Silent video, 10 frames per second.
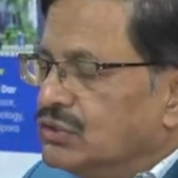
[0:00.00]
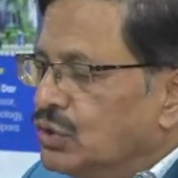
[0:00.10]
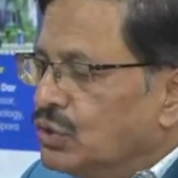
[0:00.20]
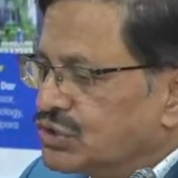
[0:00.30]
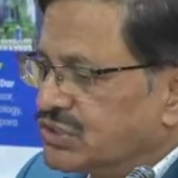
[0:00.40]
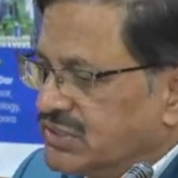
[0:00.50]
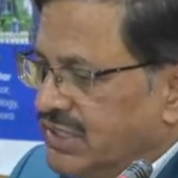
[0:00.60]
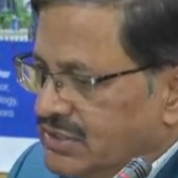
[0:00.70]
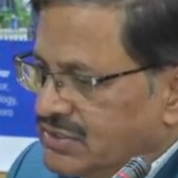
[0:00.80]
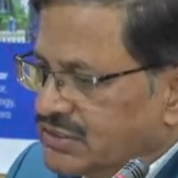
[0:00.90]
Those
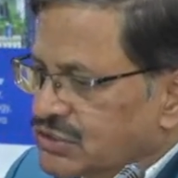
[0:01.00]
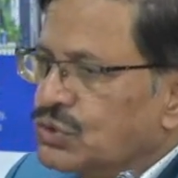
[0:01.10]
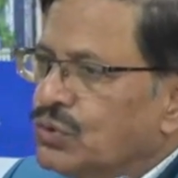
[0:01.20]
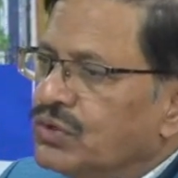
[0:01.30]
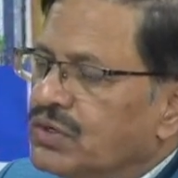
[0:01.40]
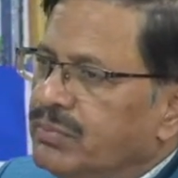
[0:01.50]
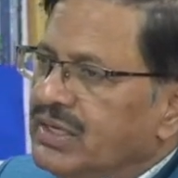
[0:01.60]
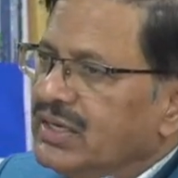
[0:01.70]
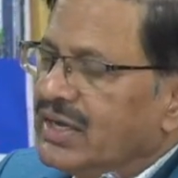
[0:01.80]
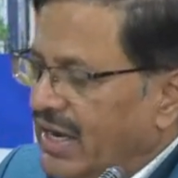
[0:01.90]
changes could
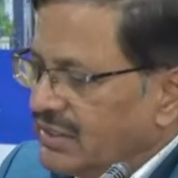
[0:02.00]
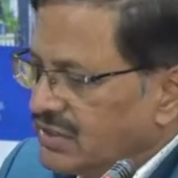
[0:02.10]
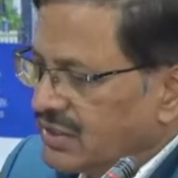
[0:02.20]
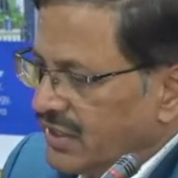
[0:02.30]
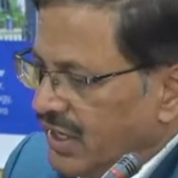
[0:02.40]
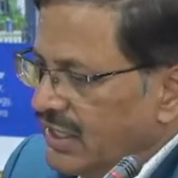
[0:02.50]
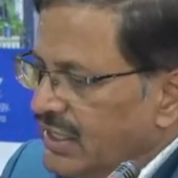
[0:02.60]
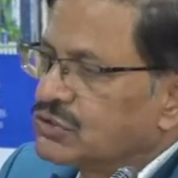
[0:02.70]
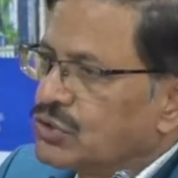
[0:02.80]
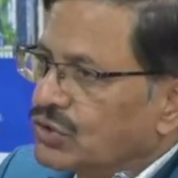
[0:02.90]
be either
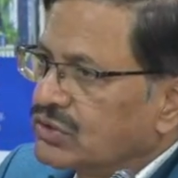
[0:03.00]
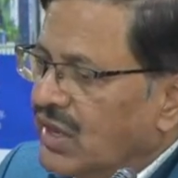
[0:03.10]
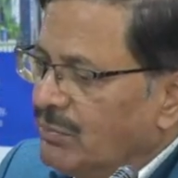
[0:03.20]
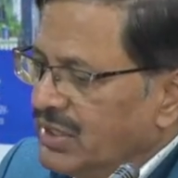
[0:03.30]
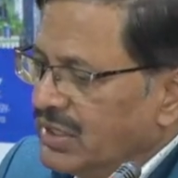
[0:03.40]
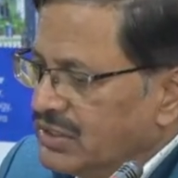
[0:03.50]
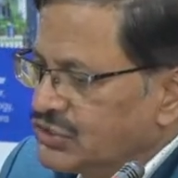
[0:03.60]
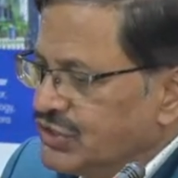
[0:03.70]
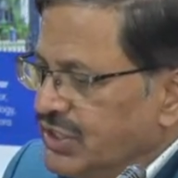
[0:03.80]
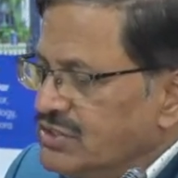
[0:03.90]

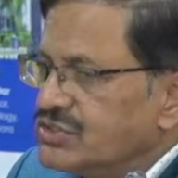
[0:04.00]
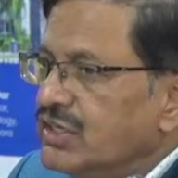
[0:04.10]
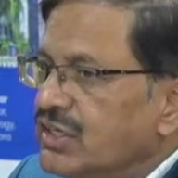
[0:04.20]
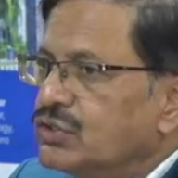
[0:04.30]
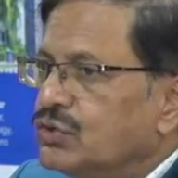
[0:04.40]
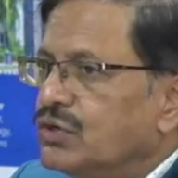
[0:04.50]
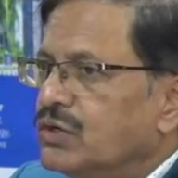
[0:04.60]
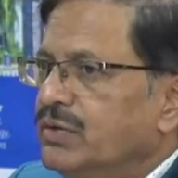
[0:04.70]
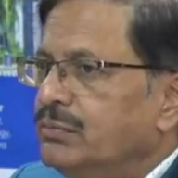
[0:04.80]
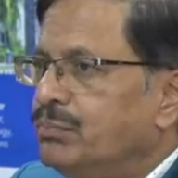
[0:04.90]
electrochemical change, it
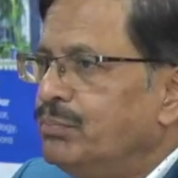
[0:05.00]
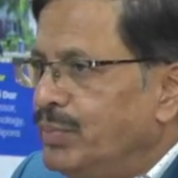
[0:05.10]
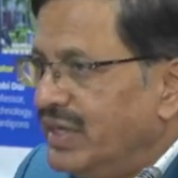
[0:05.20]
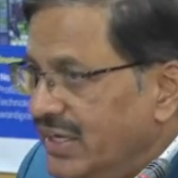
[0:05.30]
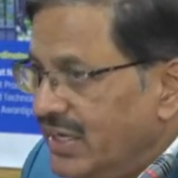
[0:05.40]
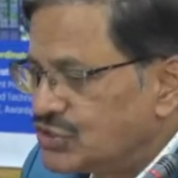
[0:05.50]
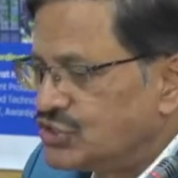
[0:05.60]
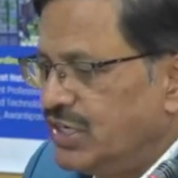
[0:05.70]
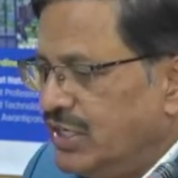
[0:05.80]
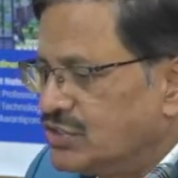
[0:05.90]
could be
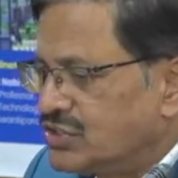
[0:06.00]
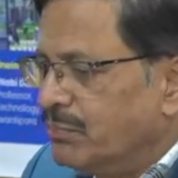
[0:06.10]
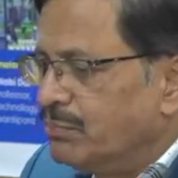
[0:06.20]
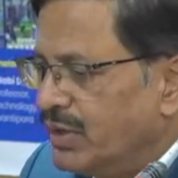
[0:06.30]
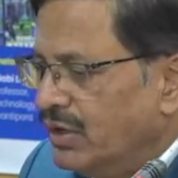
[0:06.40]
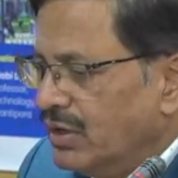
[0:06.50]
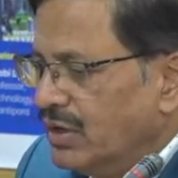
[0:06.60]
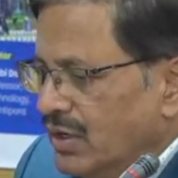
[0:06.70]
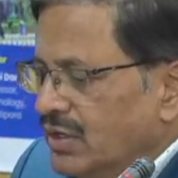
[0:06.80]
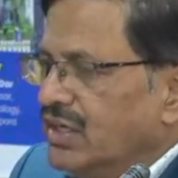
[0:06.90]
pH change, simple,
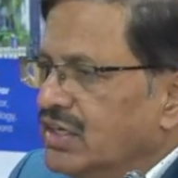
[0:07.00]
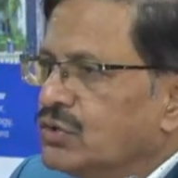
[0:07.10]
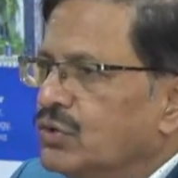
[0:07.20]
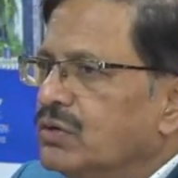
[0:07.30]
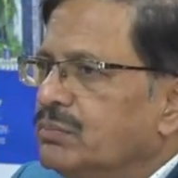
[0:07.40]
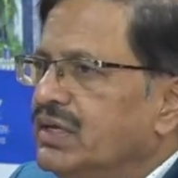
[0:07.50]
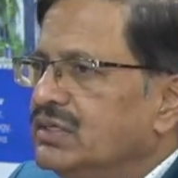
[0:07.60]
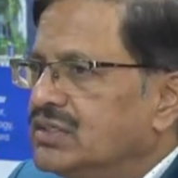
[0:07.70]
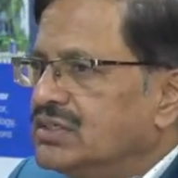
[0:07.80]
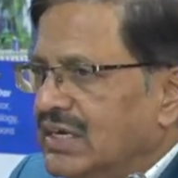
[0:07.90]
it could
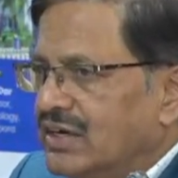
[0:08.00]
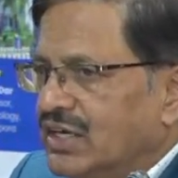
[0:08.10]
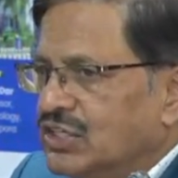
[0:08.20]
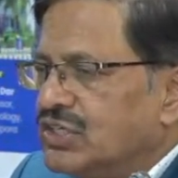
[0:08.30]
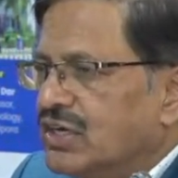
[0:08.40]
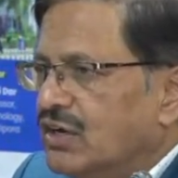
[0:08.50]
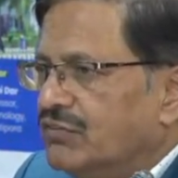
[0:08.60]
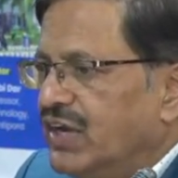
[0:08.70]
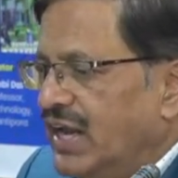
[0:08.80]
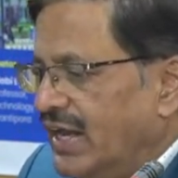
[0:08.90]
be generation
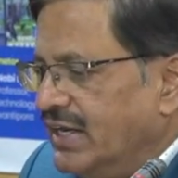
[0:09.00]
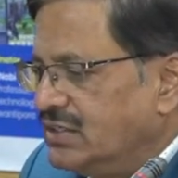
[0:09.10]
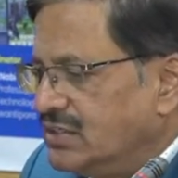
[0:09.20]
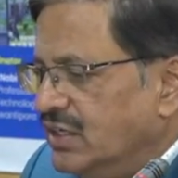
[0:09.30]
of light,